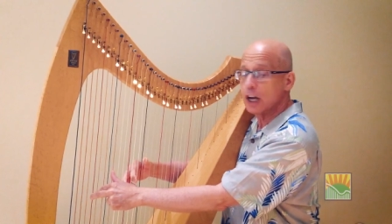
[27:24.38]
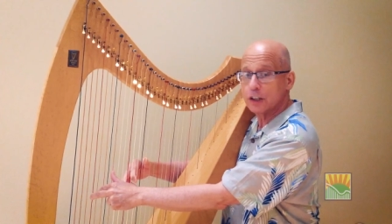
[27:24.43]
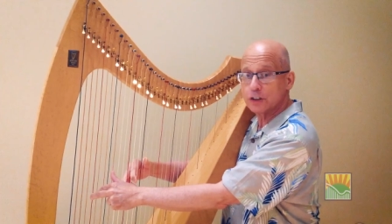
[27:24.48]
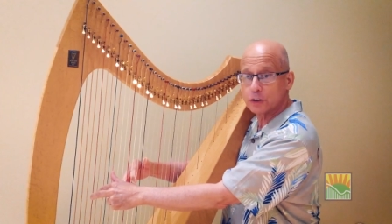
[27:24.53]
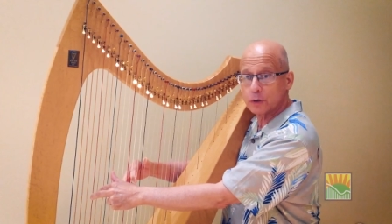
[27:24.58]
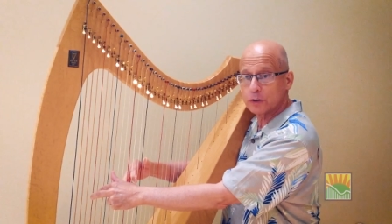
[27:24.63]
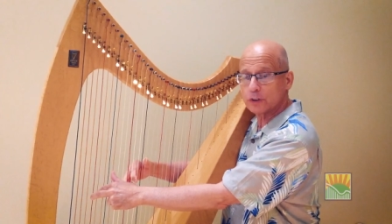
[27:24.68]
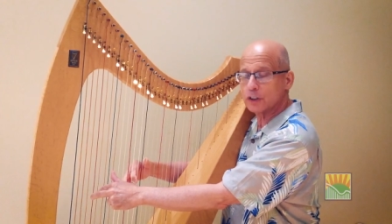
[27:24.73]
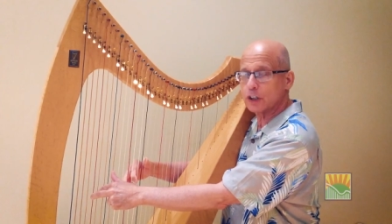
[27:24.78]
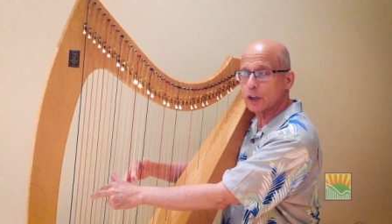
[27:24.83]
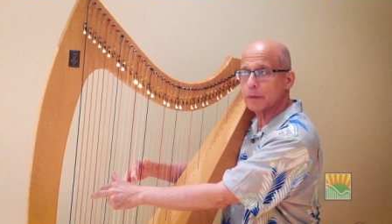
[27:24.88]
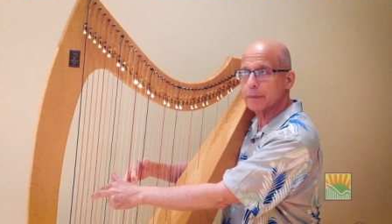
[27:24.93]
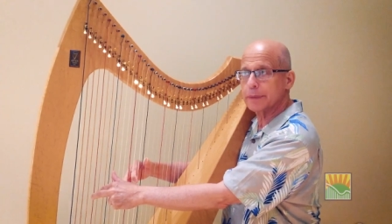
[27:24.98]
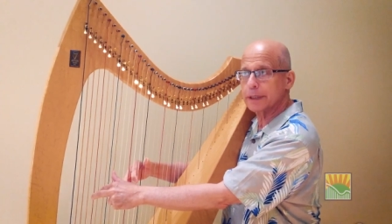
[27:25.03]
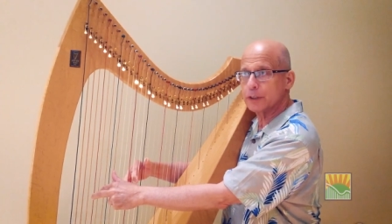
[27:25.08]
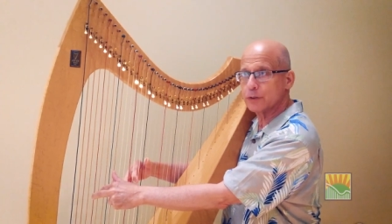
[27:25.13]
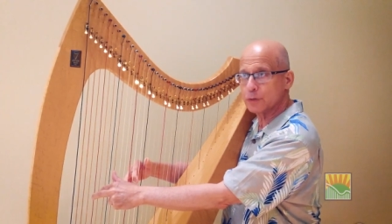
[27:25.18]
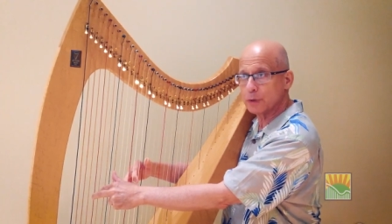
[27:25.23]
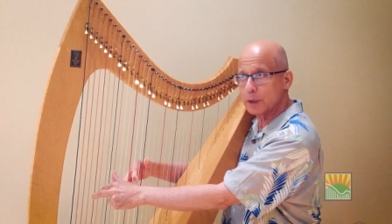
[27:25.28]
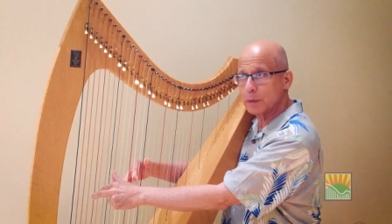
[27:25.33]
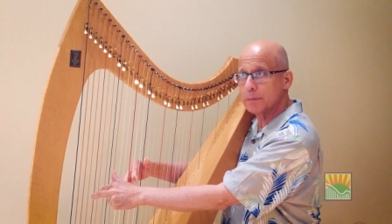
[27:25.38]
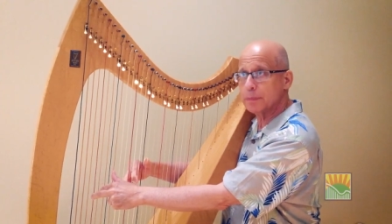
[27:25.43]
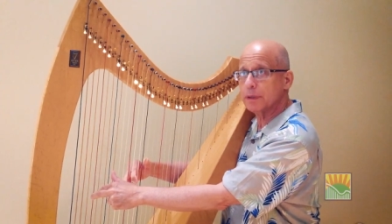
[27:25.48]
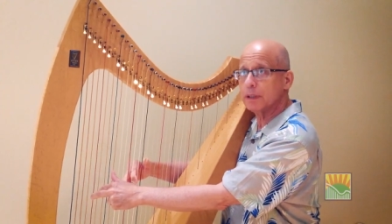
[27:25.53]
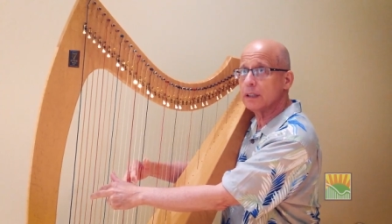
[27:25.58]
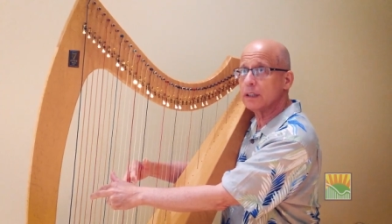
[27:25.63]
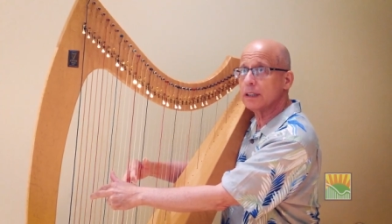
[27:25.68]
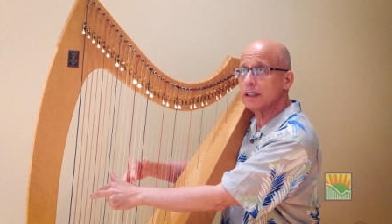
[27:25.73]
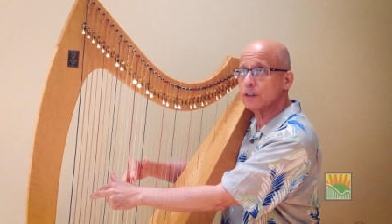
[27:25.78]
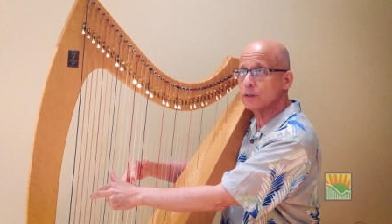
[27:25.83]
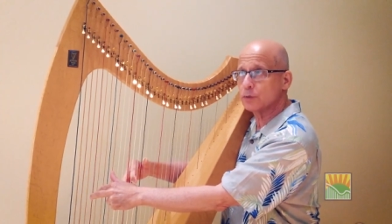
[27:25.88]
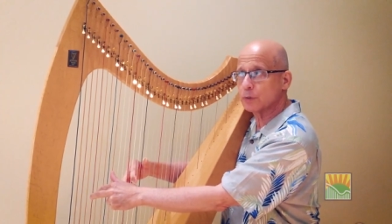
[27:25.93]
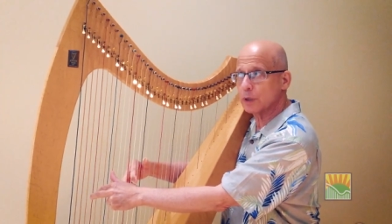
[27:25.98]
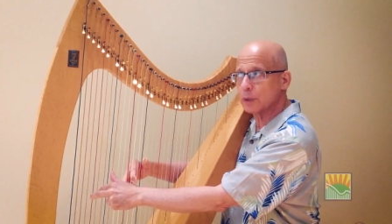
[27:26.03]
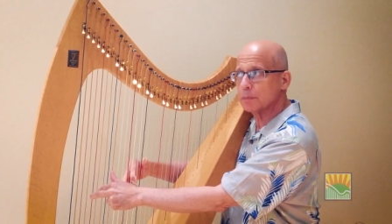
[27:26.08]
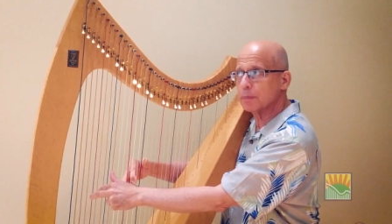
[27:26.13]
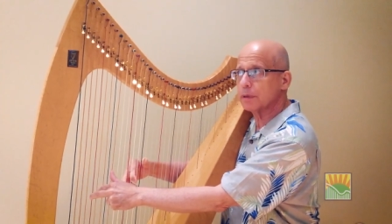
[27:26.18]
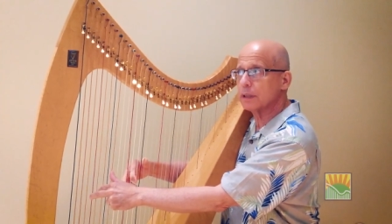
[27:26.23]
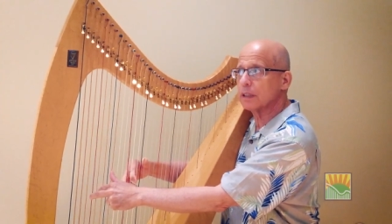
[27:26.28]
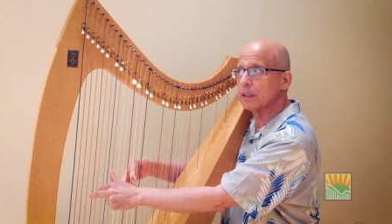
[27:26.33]
So it's going to be triplet,
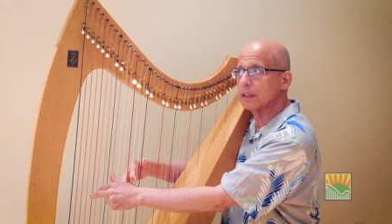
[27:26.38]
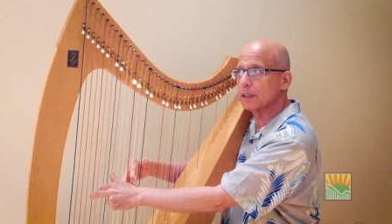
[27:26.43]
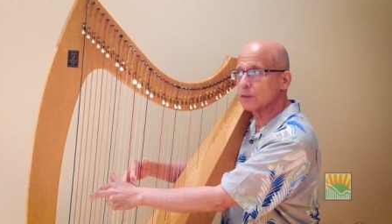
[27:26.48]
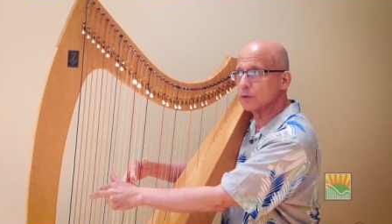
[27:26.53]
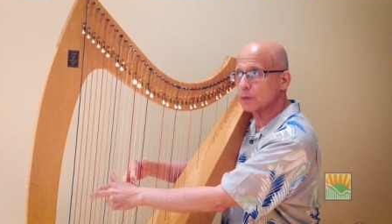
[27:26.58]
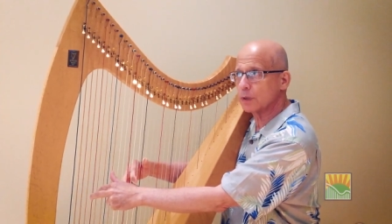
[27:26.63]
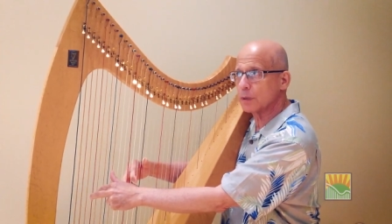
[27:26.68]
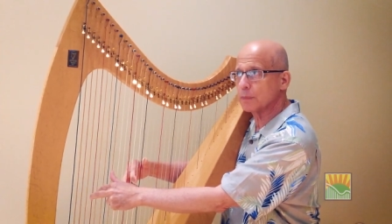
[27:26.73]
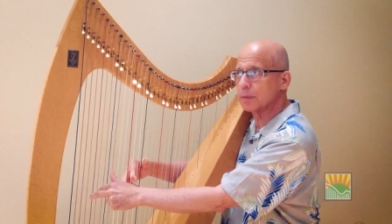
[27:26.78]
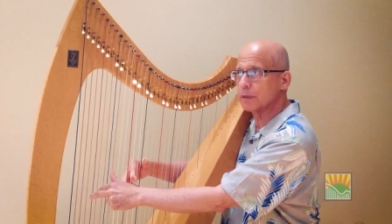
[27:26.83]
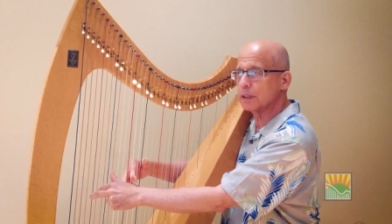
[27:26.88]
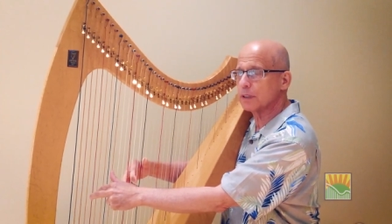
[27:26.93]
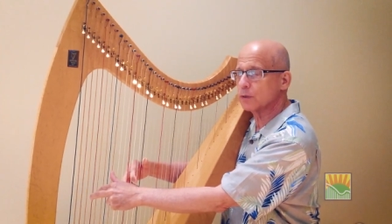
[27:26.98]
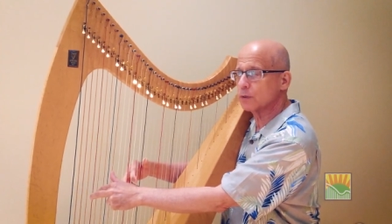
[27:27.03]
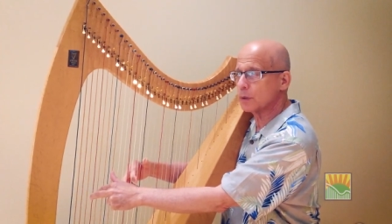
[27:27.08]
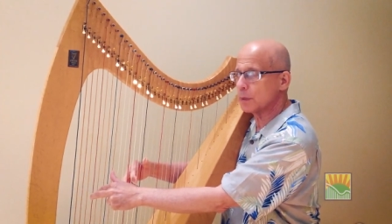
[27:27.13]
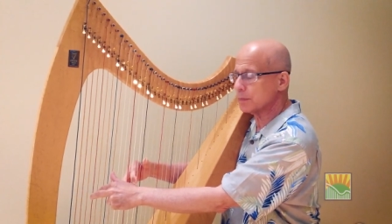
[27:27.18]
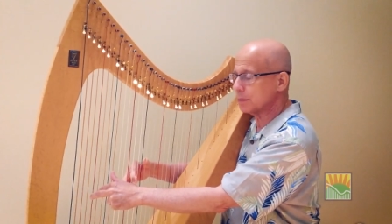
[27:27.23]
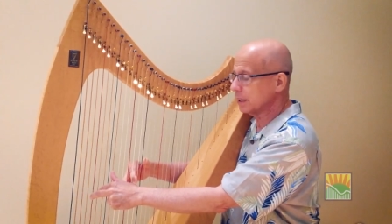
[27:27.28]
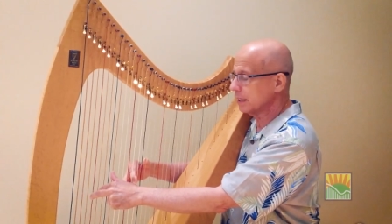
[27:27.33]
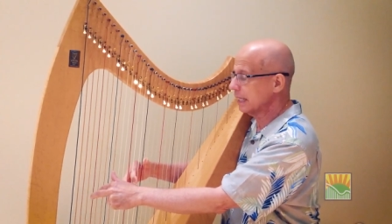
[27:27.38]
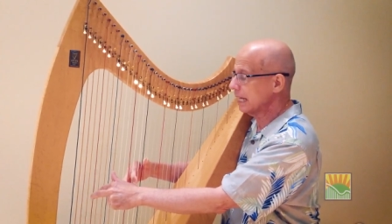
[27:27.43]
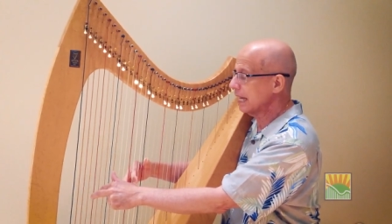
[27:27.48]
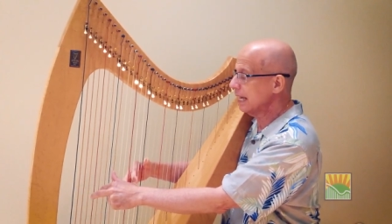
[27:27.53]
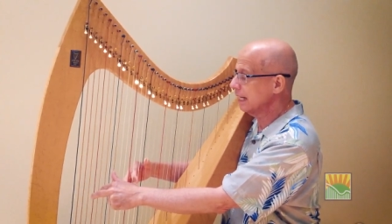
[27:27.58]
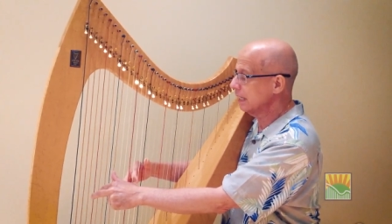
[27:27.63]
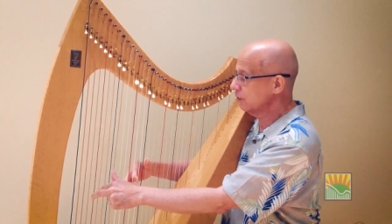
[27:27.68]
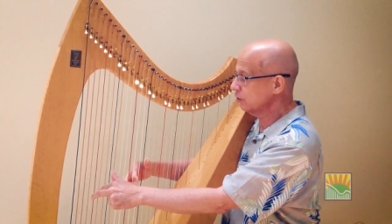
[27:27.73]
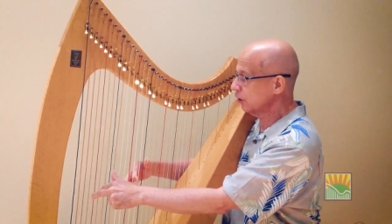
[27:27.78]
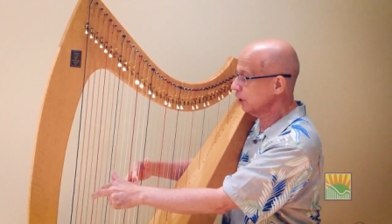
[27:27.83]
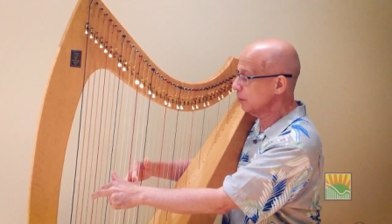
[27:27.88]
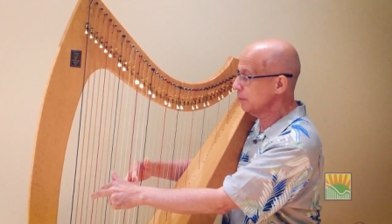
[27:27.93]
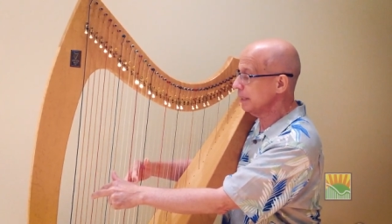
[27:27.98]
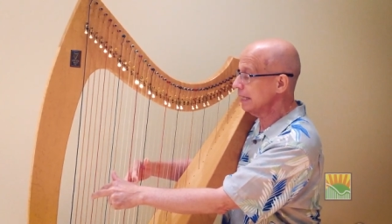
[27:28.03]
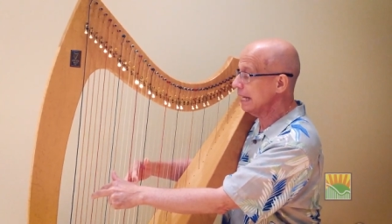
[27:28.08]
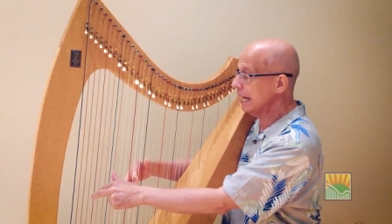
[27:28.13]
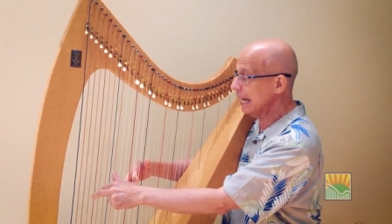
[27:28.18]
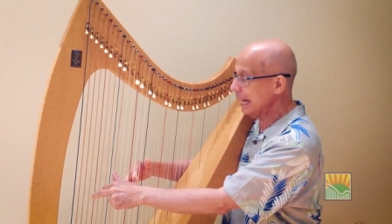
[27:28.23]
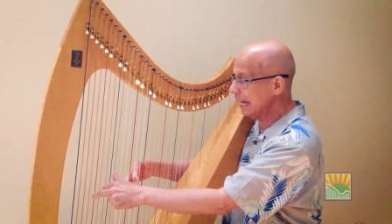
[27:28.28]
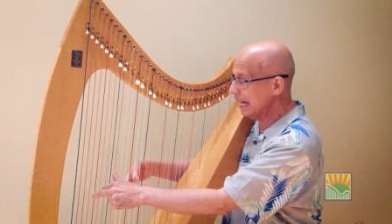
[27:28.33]
triplet, triplet, triplet. And it's going to
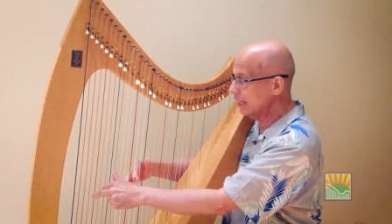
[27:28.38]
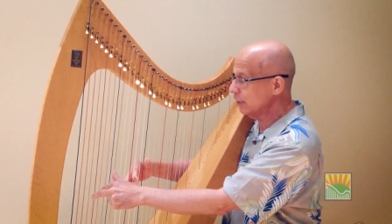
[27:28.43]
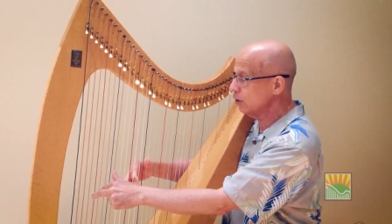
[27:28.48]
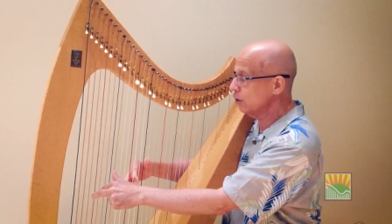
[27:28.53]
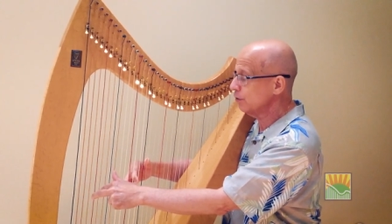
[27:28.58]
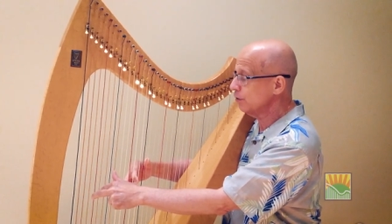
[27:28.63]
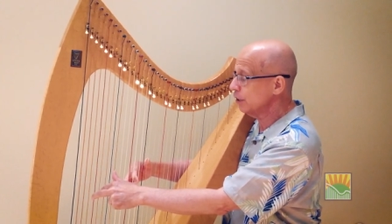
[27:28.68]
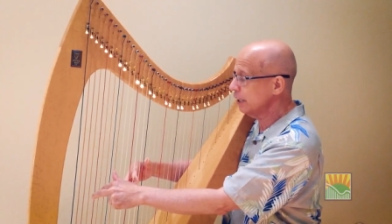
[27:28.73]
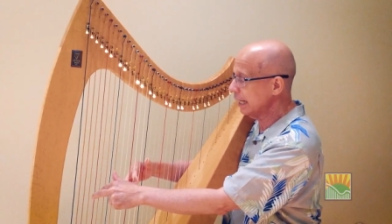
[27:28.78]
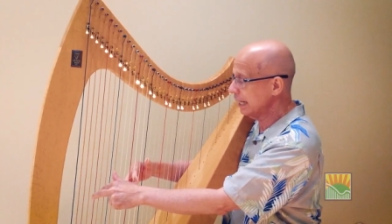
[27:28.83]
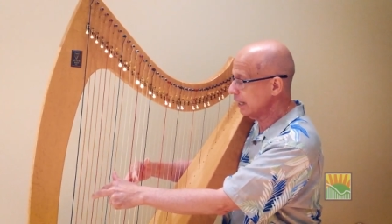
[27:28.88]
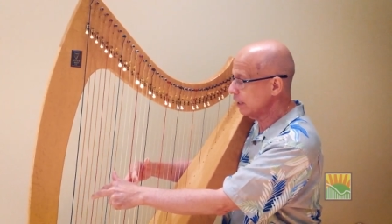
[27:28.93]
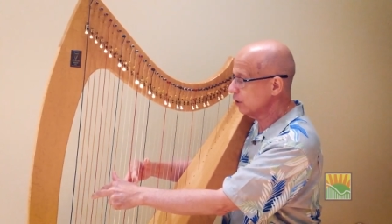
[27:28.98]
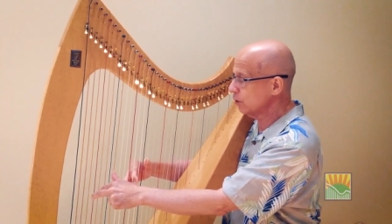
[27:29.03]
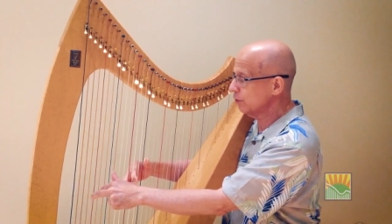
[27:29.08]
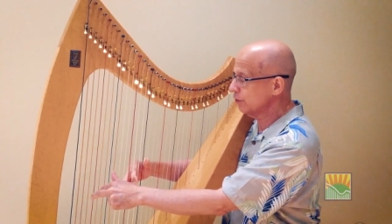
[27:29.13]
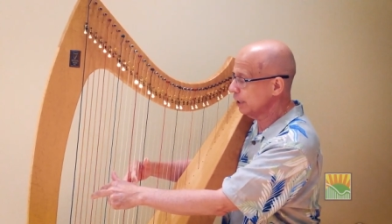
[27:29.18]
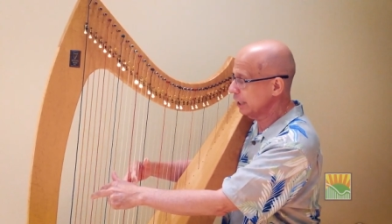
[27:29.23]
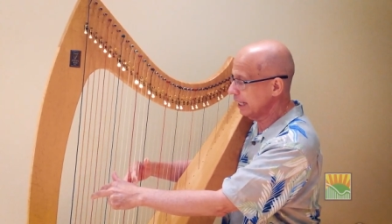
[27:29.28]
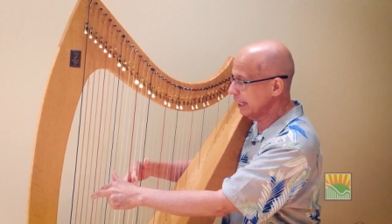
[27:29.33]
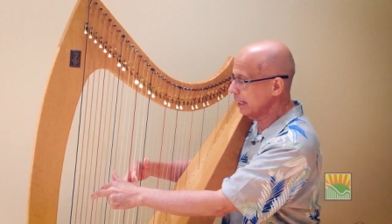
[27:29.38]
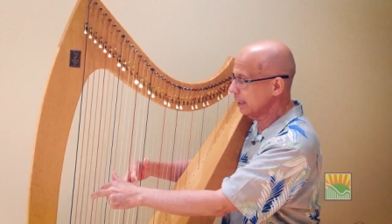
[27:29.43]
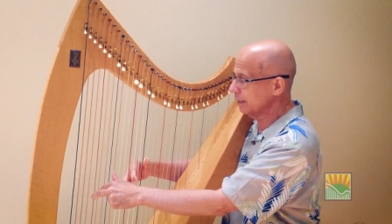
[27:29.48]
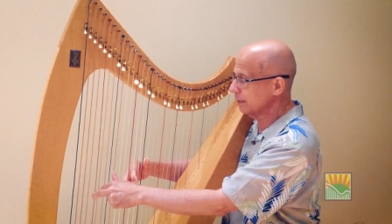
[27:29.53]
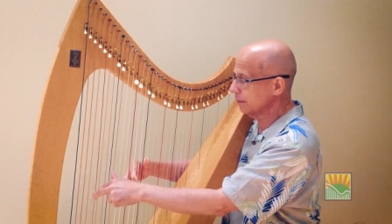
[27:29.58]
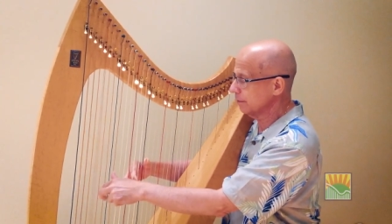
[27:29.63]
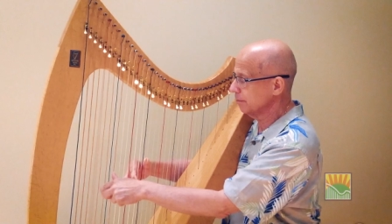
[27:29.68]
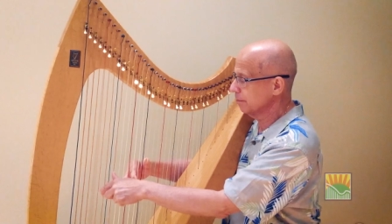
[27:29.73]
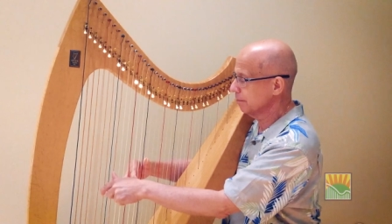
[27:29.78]
be hand over hand over hand.